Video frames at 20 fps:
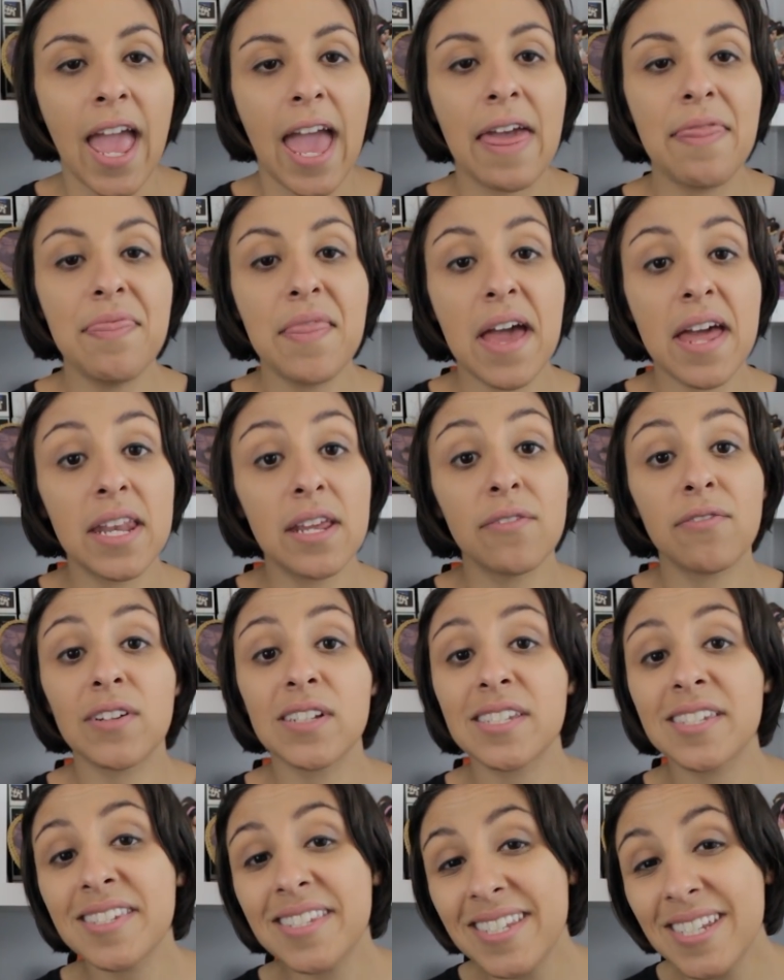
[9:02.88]
And then if
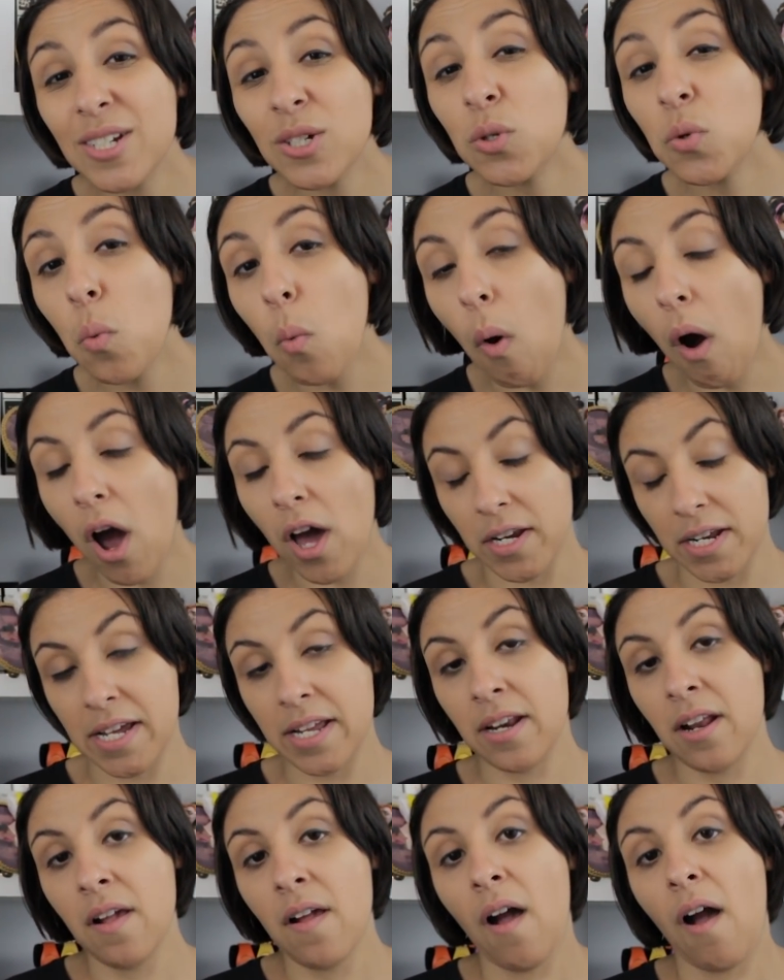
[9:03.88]
I still want
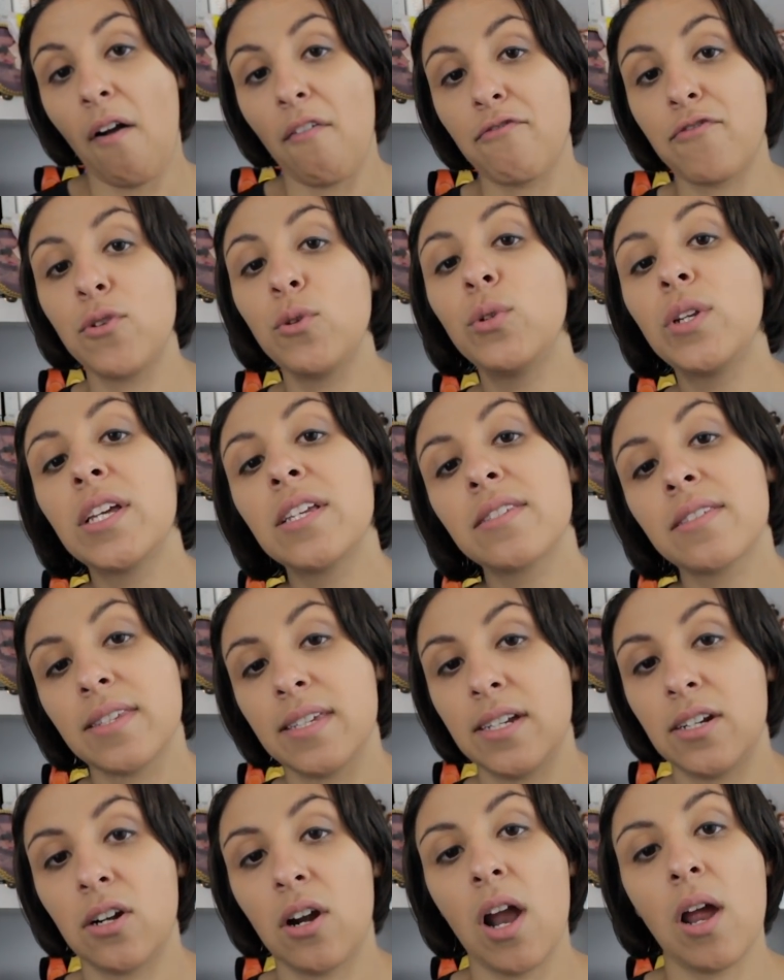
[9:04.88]
it, a few days
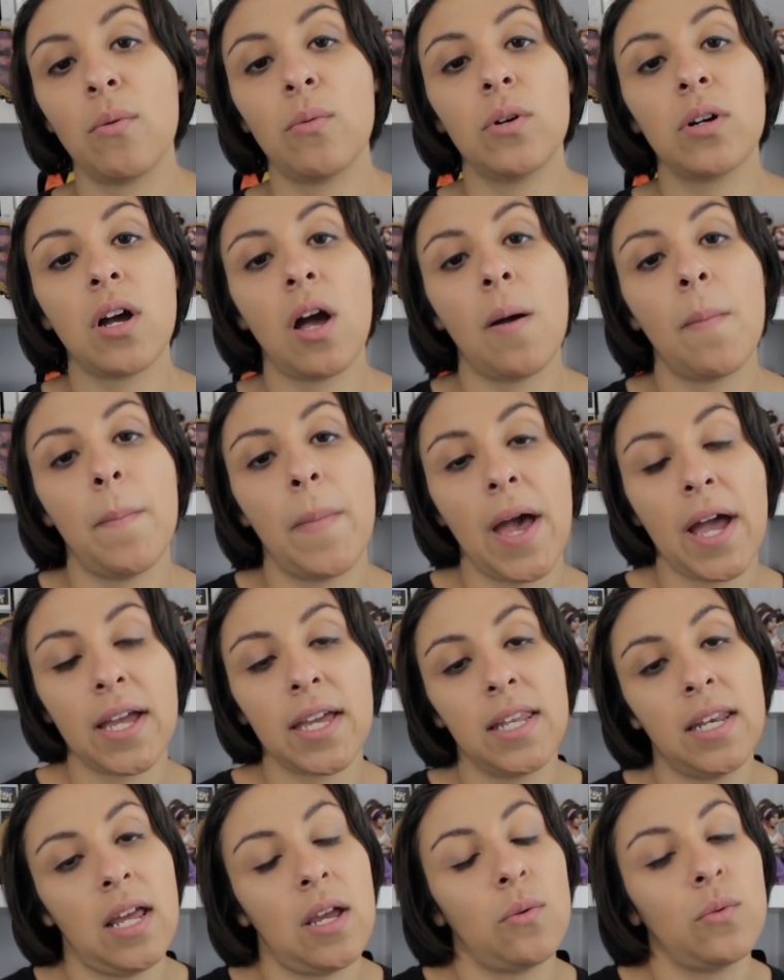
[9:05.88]
later I will come back
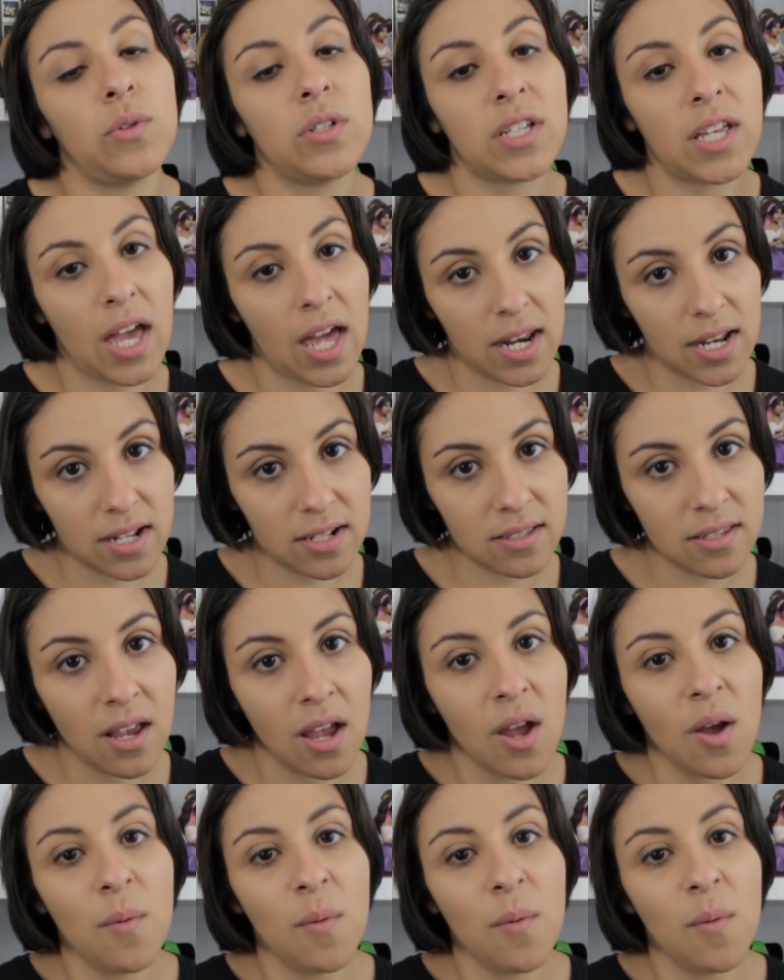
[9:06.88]
and I will get it.